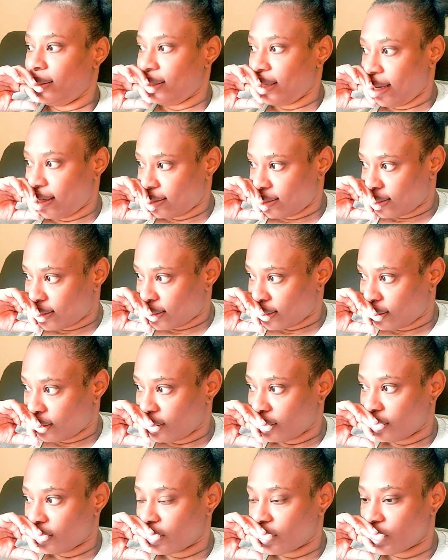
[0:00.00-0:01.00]
Yes,
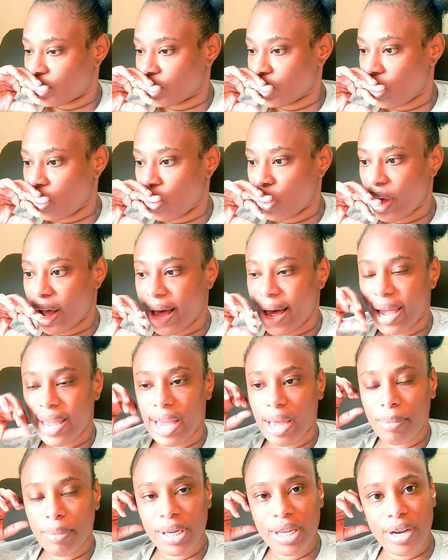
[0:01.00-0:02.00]
so I
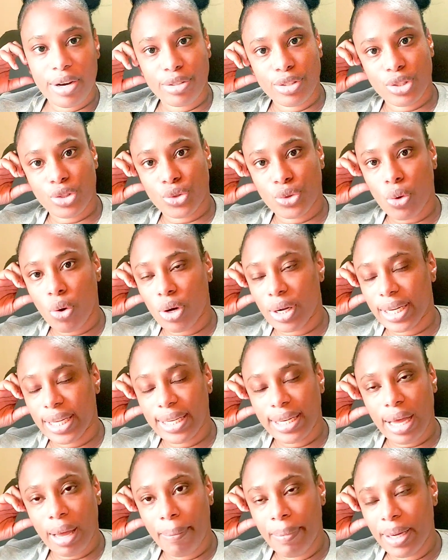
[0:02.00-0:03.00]
am there
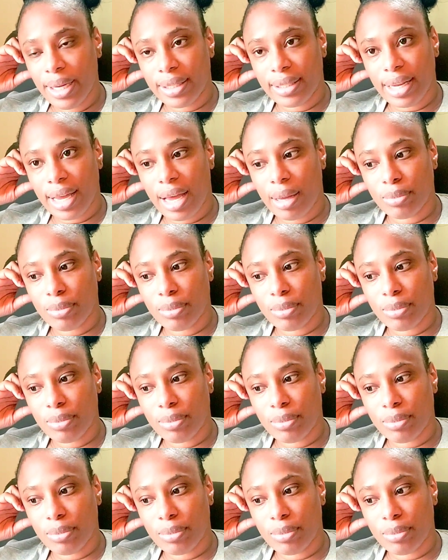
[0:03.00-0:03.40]
struggling a bit.